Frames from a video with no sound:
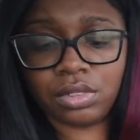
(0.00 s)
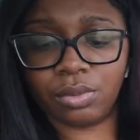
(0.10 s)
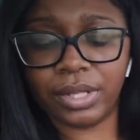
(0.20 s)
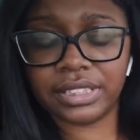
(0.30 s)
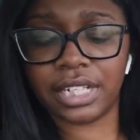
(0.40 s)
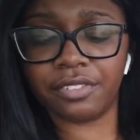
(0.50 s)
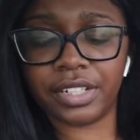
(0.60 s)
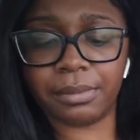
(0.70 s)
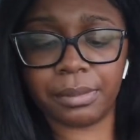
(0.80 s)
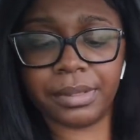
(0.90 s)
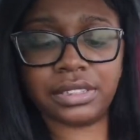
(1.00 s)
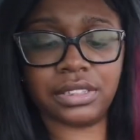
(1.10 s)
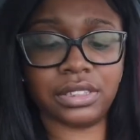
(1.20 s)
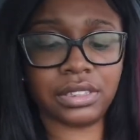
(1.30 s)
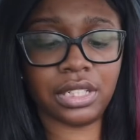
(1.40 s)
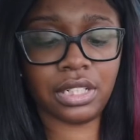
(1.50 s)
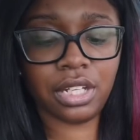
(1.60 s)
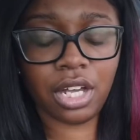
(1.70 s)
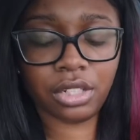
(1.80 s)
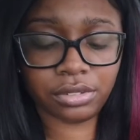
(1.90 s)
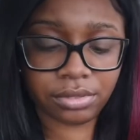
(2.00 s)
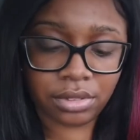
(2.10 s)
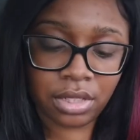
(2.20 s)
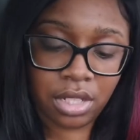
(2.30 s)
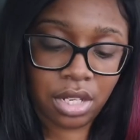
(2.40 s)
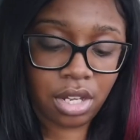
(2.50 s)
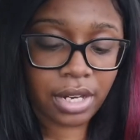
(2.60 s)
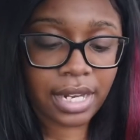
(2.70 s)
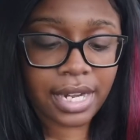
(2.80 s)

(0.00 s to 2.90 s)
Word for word: Why it's not reading my messages? Oh, okay.